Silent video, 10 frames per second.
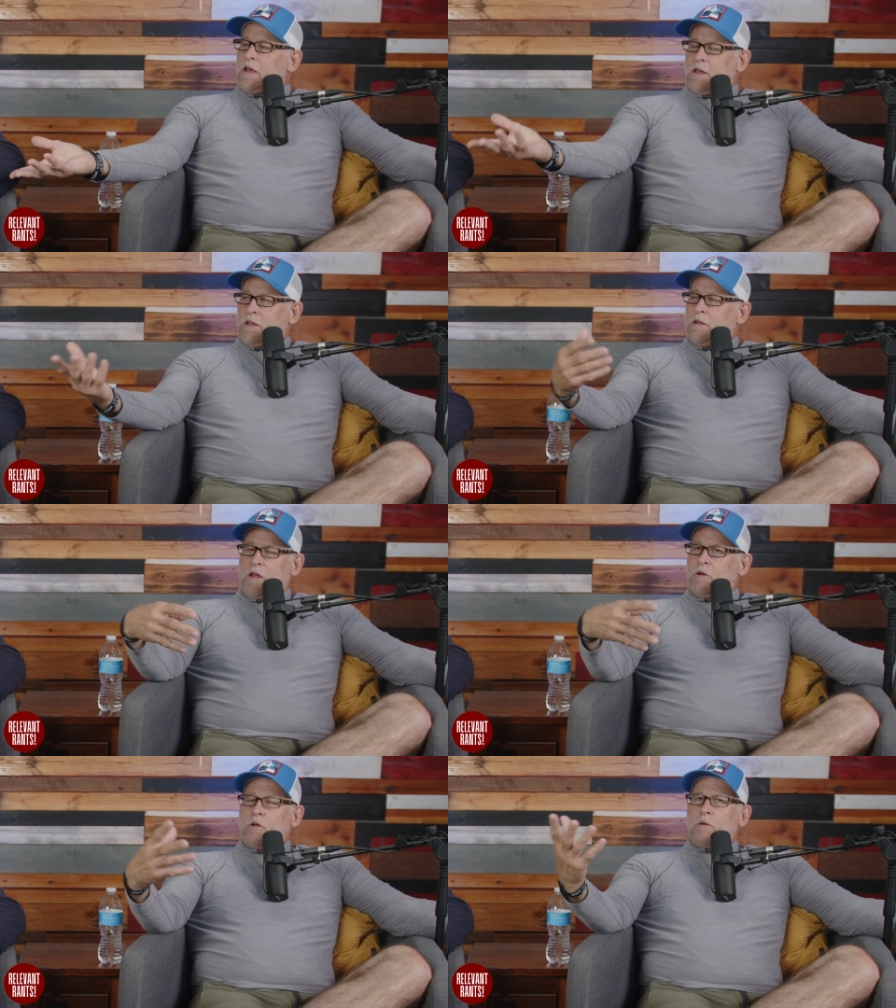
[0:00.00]
And
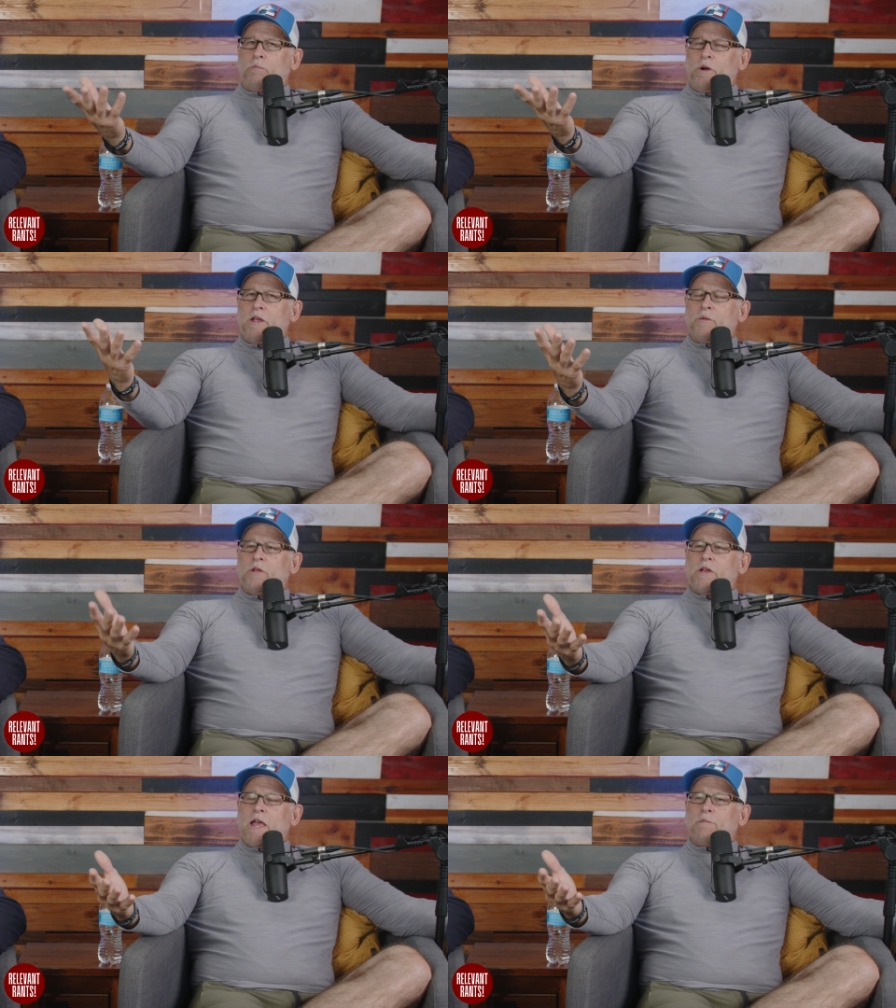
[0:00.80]
you're brilliant when
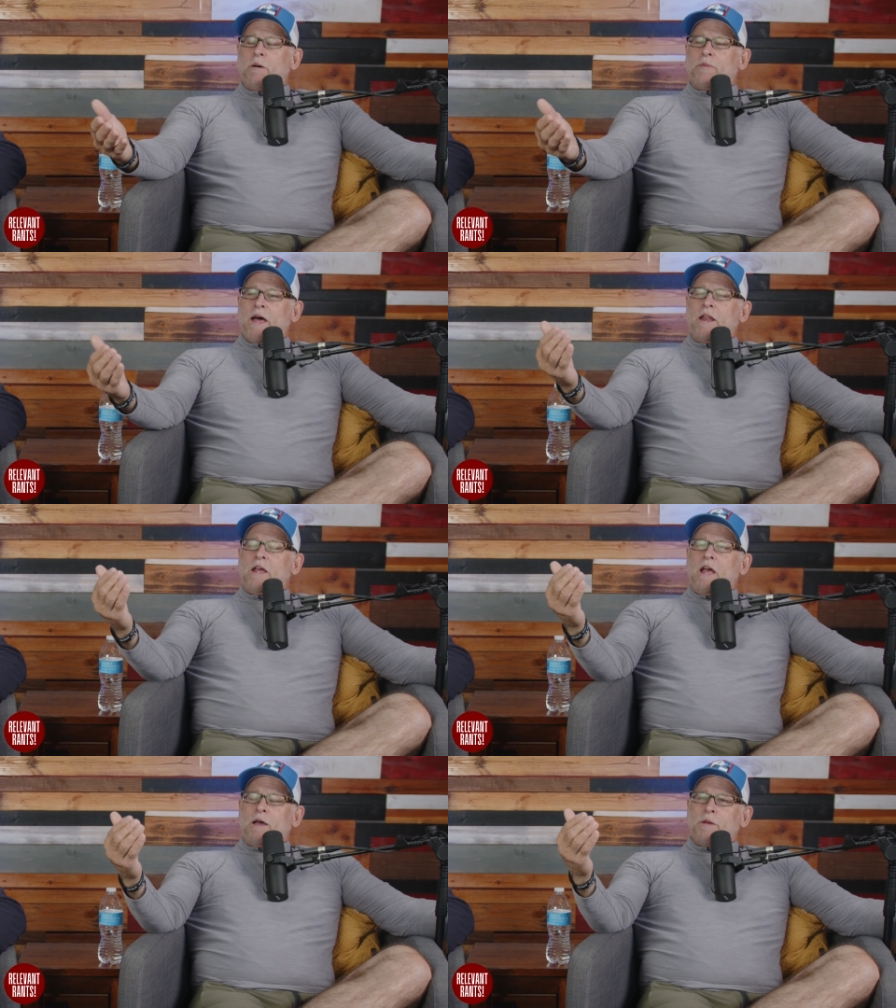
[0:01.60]
you came up with that.
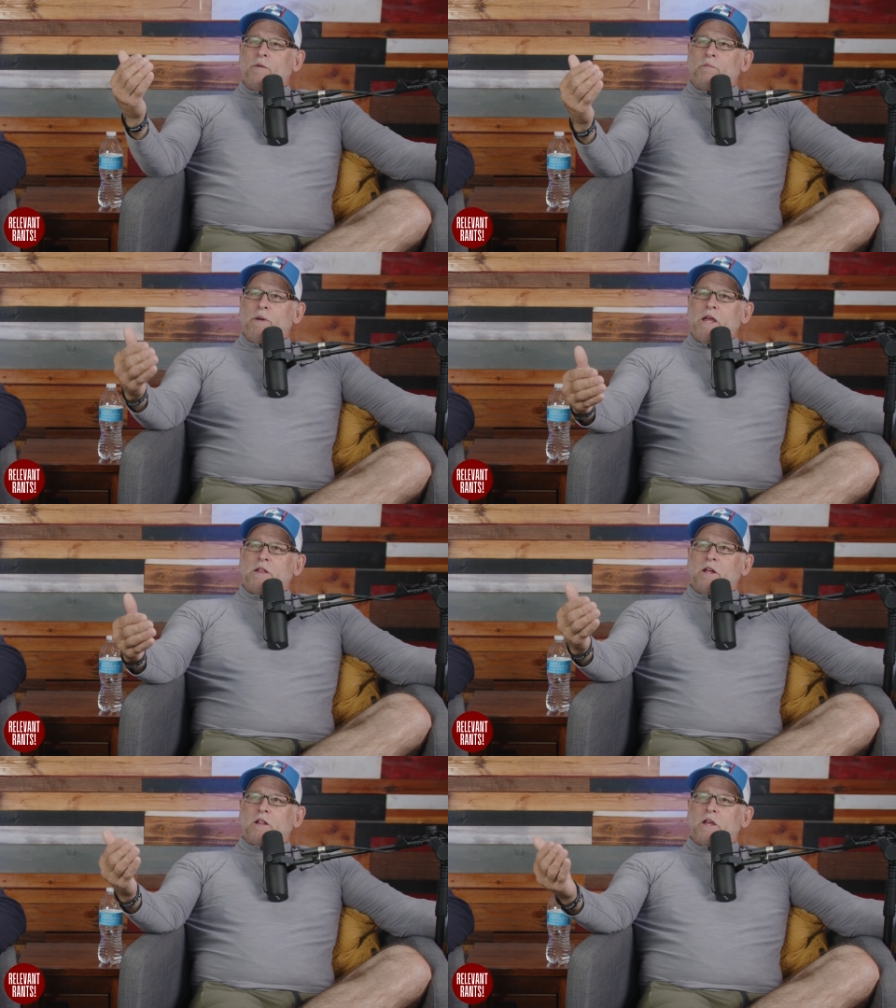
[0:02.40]
I mean, we're
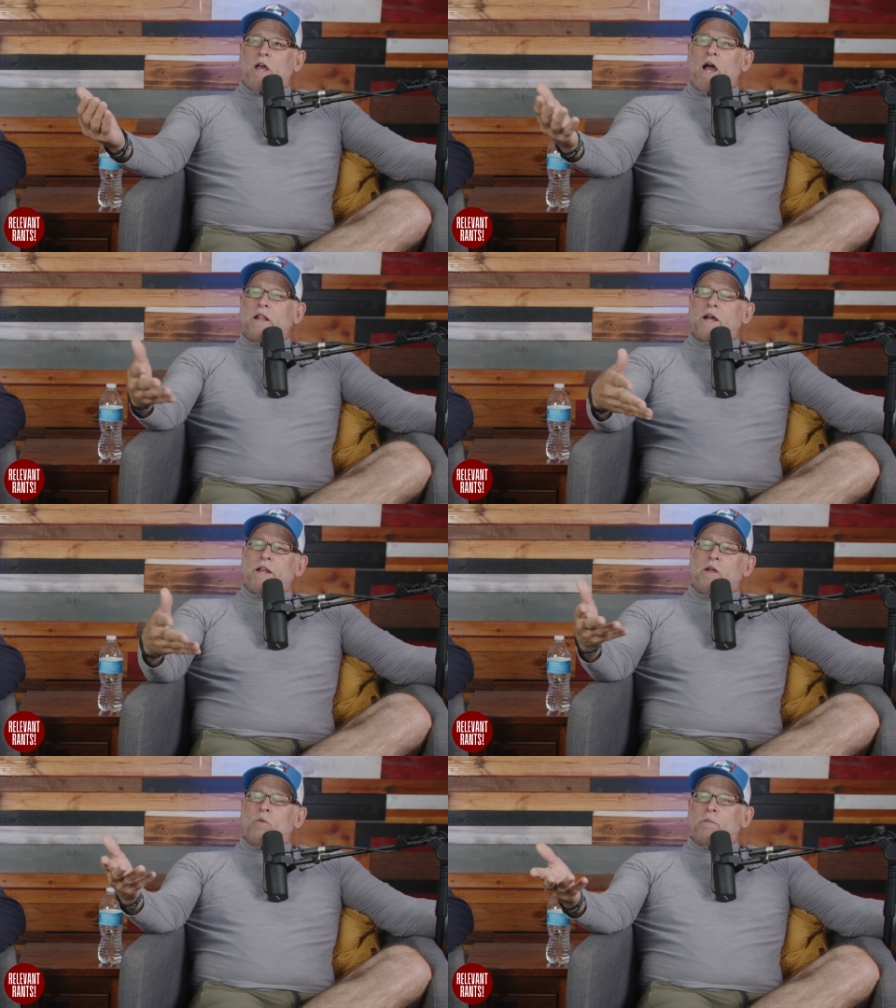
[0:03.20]
basically
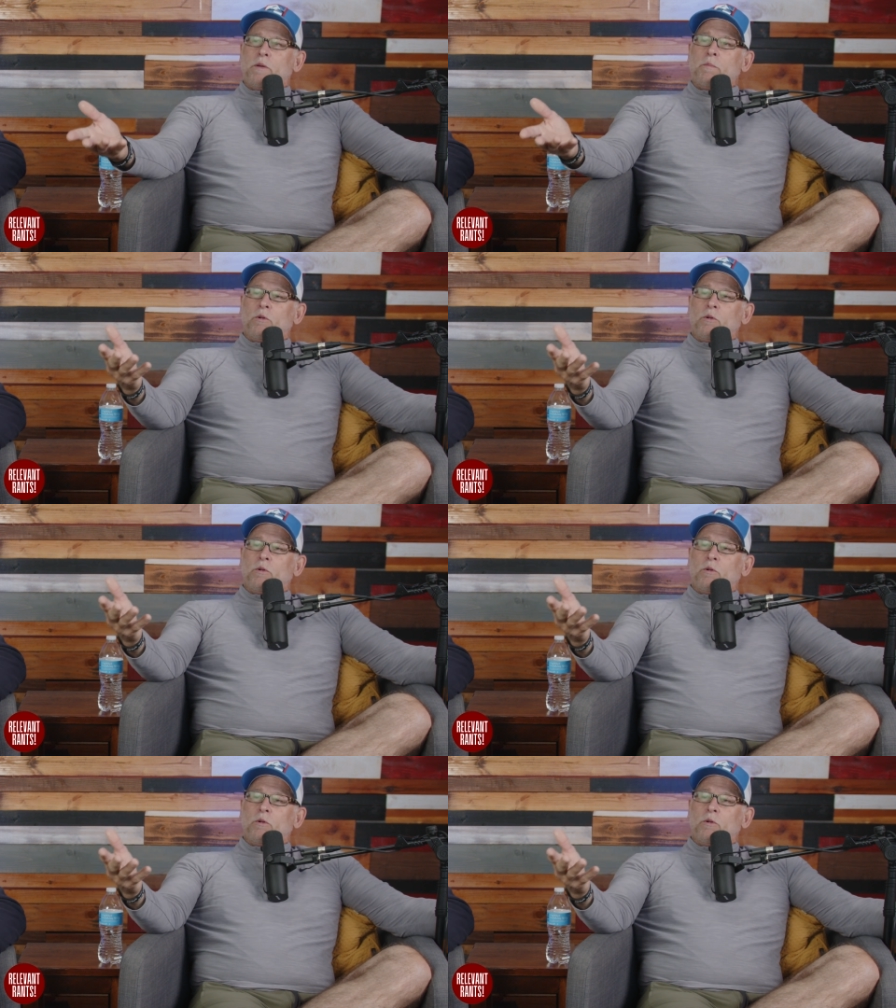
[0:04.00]
highlighting what